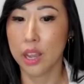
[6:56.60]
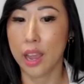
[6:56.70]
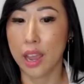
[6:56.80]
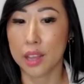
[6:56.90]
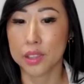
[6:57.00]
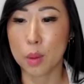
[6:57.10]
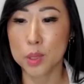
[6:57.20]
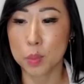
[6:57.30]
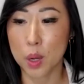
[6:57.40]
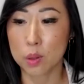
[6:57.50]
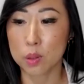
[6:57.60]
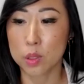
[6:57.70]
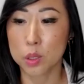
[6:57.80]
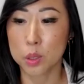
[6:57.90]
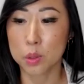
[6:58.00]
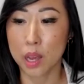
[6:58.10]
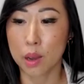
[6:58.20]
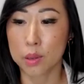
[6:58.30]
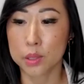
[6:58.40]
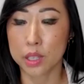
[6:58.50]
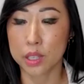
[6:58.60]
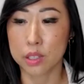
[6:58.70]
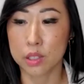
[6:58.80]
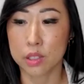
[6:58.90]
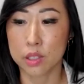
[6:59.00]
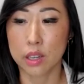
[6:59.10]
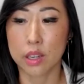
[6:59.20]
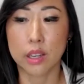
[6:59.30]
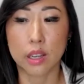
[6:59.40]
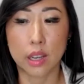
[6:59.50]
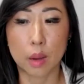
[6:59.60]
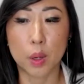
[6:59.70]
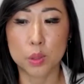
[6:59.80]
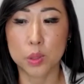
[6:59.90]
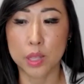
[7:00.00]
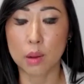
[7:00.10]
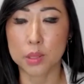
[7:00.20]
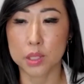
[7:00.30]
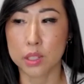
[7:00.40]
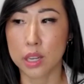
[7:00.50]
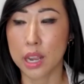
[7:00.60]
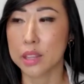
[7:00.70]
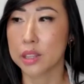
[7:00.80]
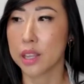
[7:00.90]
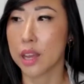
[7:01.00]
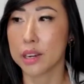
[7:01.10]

and that was about 2000 about 2000 and then